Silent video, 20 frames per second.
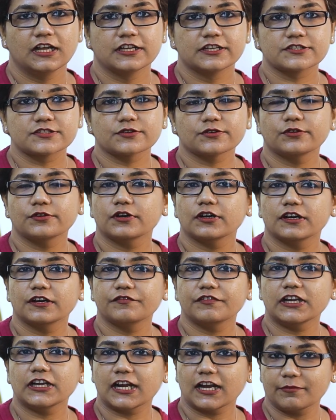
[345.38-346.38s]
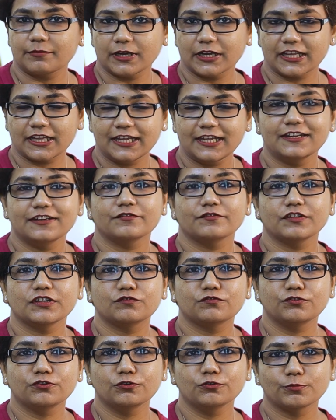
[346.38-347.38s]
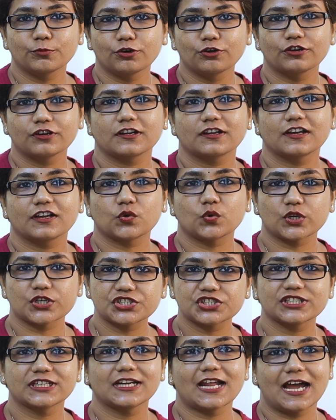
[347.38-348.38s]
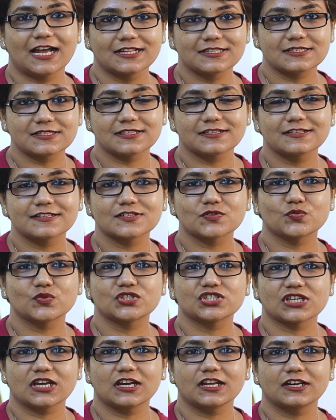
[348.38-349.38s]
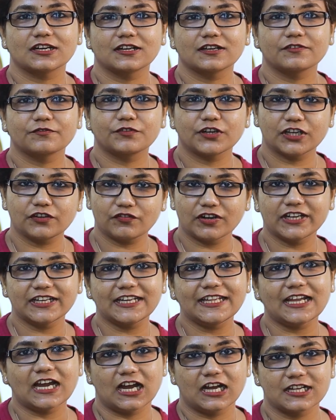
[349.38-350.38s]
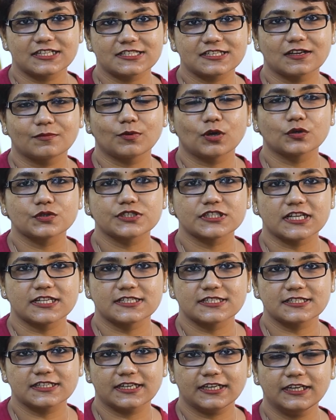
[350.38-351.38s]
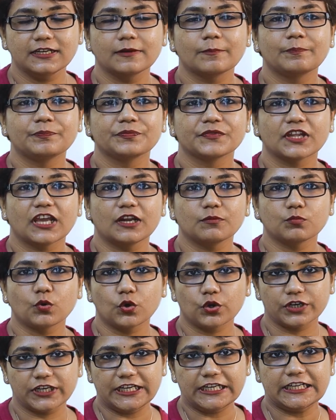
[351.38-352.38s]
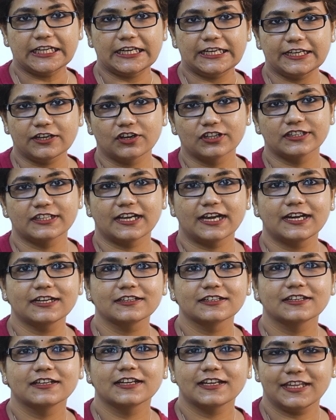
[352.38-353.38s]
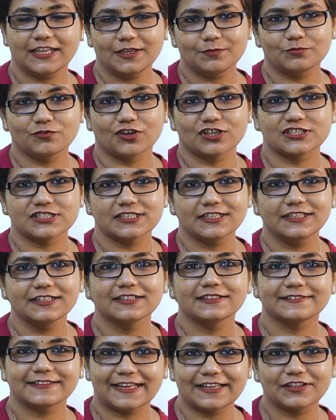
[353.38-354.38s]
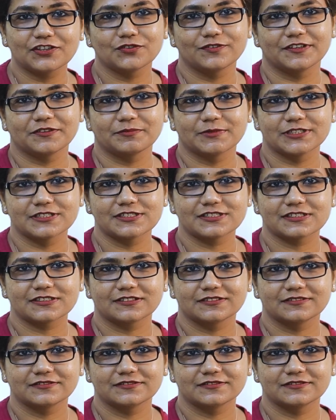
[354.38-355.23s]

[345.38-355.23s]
So we will come again with few more question answers which are frequently asked about sunscreen and more detailing on that. Keep watching. Thank you very much.